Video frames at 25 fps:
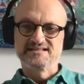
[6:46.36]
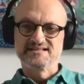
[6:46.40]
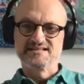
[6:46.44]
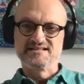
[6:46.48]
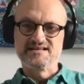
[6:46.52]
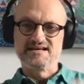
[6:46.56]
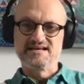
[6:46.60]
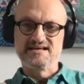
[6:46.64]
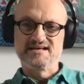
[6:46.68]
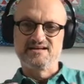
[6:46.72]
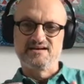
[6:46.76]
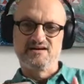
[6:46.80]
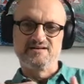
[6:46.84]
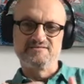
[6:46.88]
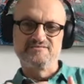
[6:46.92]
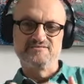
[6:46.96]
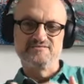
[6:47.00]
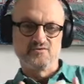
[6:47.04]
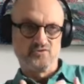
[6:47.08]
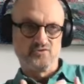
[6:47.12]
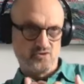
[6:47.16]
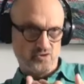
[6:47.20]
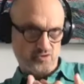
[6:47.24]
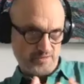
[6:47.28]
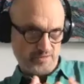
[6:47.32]
that I've
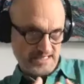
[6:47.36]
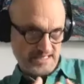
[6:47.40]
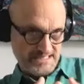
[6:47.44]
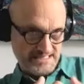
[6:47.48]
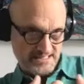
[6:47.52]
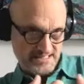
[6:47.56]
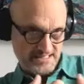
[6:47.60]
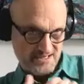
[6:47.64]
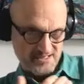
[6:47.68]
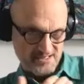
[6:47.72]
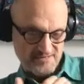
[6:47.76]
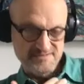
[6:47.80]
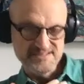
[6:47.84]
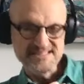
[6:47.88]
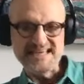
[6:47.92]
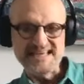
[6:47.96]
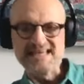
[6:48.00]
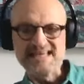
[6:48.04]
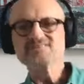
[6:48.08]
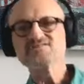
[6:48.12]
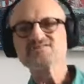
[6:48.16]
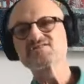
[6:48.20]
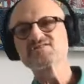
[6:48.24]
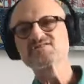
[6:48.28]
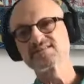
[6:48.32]
always kind of
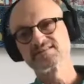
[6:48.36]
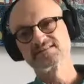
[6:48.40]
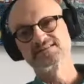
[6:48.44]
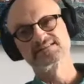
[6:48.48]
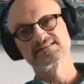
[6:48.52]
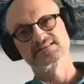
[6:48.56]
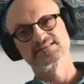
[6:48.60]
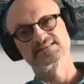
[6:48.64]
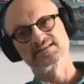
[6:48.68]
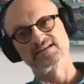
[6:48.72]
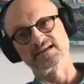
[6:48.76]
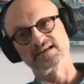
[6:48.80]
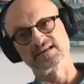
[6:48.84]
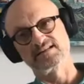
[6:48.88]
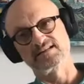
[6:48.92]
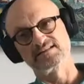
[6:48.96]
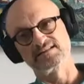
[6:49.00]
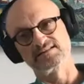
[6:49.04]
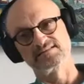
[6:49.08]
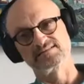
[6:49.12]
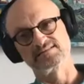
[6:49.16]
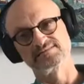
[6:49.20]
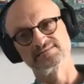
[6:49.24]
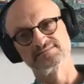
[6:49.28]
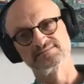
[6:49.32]
sensed
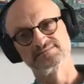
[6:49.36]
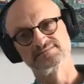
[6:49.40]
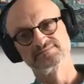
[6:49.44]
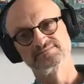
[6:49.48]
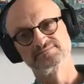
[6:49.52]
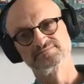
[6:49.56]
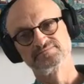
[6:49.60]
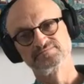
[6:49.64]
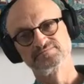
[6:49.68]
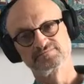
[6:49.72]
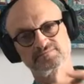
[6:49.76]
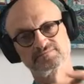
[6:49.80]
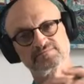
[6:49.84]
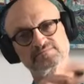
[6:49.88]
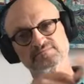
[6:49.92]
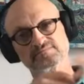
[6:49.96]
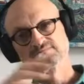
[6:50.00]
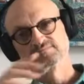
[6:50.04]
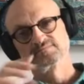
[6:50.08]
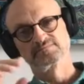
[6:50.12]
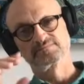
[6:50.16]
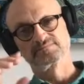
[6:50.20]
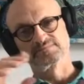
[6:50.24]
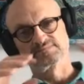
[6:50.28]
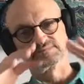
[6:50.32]
in
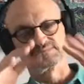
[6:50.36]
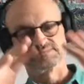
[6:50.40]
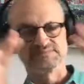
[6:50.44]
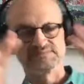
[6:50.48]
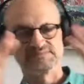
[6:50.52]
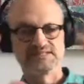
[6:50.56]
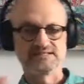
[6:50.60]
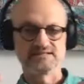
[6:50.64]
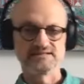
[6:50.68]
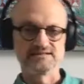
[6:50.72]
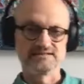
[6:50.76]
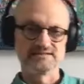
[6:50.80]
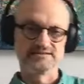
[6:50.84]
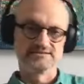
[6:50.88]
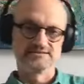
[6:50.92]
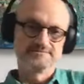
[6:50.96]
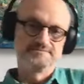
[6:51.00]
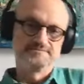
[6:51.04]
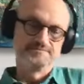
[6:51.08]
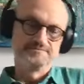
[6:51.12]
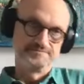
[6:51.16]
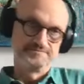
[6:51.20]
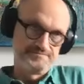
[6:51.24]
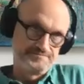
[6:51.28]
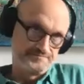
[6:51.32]
the